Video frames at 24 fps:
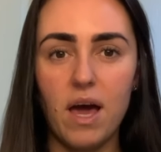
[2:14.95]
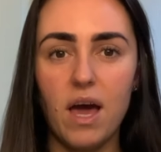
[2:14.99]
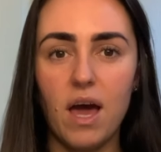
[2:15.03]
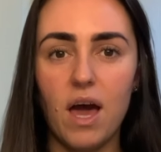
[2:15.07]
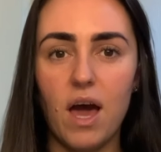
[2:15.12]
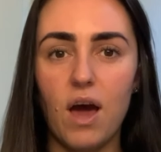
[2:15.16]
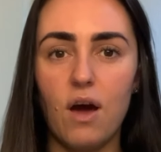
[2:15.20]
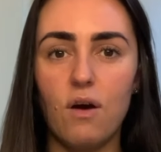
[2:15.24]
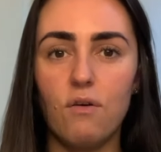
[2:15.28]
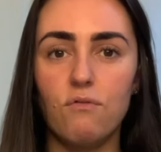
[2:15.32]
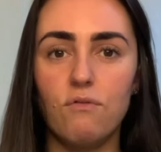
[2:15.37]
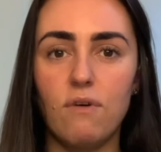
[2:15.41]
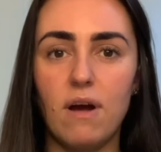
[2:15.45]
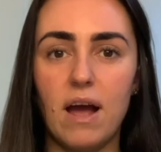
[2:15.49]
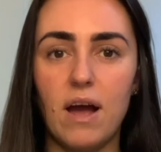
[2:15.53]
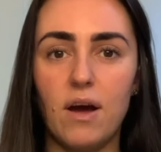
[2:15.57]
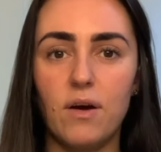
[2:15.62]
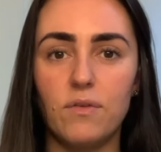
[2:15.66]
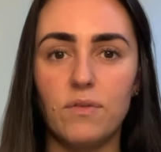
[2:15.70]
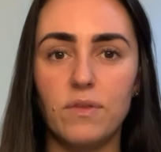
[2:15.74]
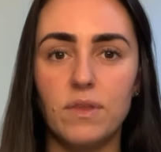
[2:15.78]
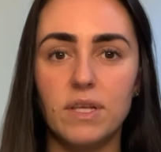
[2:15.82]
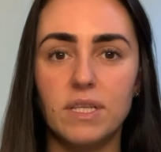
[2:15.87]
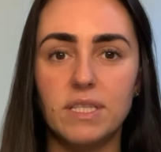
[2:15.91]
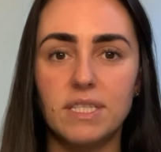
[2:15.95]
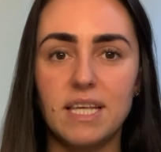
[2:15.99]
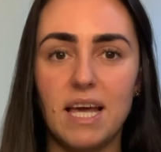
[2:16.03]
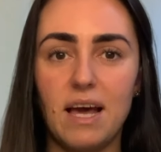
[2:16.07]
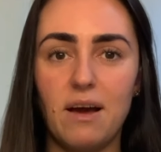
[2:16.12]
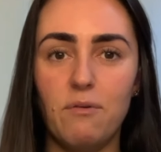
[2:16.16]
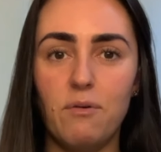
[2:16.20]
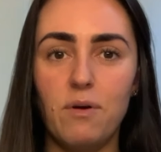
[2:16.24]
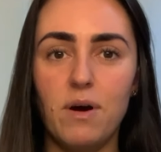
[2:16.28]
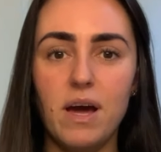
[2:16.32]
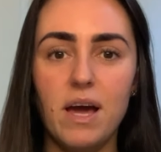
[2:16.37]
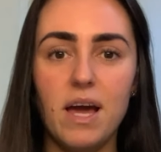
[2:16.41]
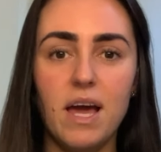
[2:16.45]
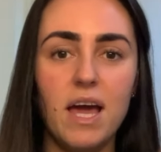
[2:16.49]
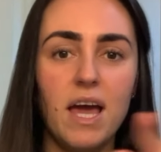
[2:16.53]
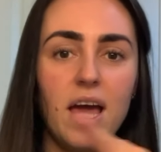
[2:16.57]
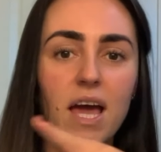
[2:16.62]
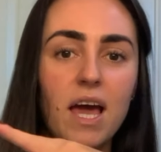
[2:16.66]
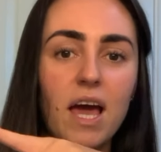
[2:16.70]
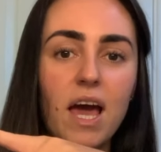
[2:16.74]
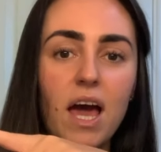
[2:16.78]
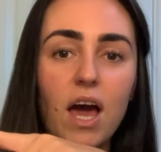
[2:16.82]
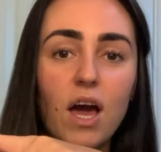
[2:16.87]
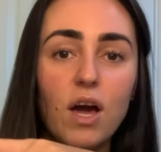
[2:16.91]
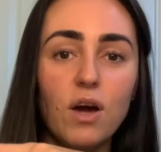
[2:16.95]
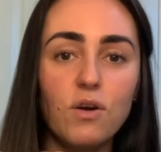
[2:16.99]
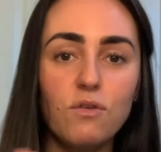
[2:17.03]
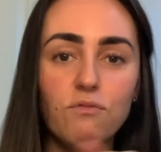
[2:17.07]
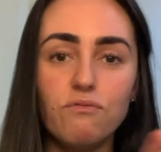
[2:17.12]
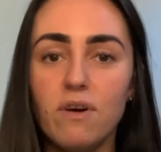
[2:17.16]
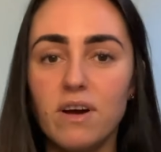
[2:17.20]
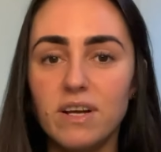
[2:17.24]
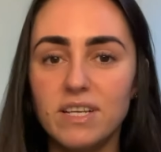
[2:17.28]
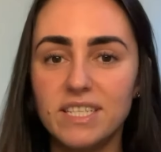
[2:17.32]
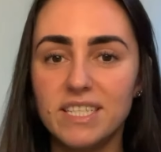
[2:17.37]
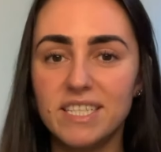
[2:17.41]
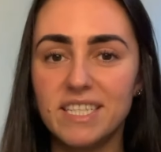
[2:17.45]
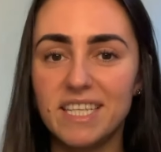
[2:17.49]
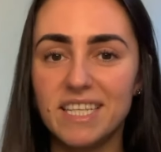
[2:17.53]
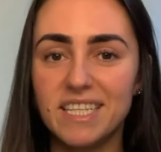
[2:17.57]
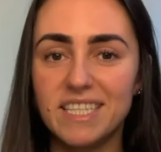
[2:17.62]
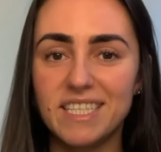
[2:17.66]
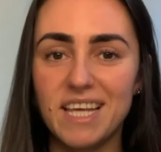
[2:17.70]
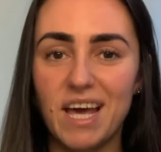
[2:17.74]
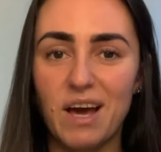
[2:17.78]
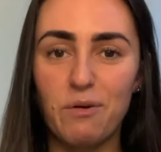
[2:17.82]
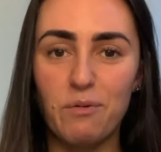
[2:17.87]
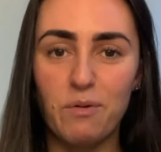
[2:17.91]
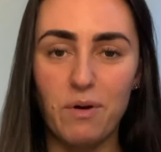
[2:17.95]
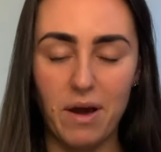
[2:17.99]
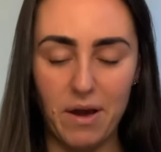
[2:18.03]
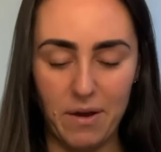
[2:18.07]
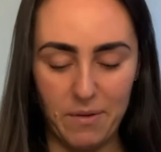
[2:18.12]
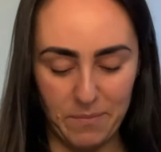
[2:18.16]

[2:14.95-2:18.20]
around the tower, across the tower.